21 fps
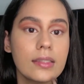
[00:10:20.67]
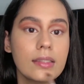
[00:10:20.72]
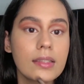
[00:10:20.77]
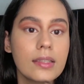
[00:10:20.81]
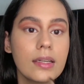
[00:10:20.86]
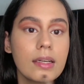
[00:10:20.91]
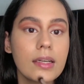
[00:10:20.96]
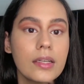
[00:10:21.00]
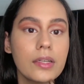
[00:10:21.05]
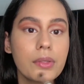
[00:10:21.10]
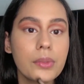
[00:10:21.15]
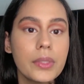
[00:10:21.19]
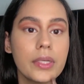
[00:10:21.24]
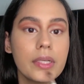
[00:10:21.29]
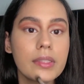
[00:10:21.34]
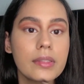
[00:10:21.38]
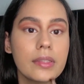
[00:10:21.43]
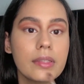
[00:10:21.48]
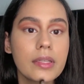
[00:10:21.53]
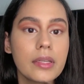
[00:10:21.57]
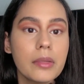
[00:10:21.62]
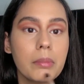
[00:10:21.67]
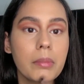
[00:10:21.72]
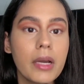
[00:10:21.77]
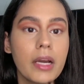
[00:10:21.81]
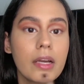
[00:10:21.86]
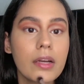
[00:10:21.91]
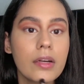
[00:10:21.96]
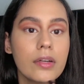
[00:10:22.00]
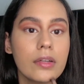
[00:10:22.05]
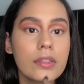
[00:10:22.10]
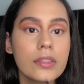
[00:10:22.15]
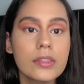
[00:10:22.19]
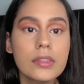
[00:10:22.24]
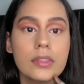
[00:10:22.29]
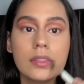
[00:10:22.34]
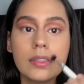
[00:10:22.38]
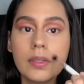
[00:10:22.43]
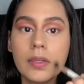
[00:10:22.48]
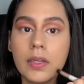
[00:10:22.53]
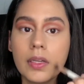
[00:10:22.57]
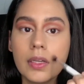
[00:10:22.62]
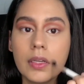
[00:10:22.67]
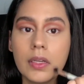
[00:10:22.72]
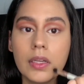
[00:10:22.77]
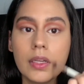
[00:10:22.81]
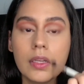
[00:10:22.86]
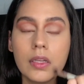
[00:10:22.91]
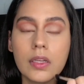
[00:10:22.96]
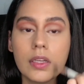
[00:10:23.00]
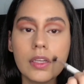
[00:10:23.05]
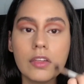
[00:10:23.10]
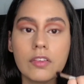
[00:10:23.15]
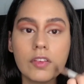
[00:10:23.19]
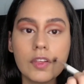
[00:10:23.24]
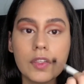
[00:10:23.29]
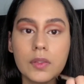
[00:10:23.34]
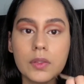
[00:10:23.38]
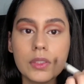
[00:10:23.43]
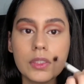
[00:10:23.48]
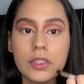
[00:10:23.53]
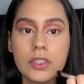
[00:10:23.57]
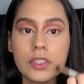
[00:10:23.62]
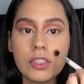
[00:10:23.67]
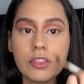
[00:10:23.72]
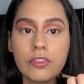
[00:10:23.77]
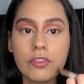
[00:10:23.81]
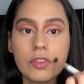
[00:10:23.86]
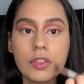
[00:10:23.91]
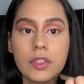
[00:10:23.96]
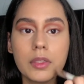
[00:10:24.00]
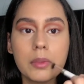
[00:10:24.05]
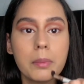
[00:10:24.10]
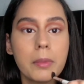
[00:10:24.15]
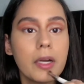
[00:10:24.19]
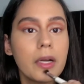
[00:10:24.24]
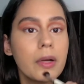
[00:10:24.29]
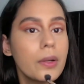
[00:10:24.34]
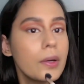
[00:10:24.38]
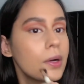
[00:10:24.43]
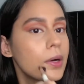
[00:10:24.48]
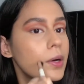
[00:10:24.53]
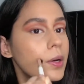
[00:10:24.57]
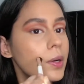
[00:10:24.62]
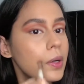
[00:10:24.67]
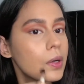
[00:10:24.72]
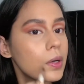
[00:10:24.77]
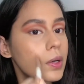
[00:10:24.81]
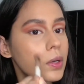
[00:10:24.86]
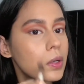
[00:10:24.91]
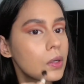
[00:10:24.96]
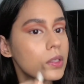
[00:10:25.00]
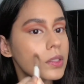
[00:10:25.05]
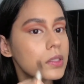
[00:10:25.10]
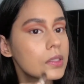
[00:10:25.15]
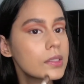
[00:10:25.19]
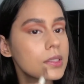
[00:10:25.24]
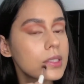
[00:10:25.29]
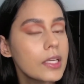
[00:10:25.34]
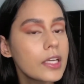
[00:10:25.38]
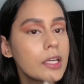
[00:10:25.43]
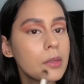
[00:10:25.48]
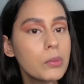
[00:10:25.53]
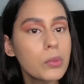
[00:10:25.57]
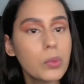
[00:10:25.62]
I don't really think it matters if I use a different powder or the same one.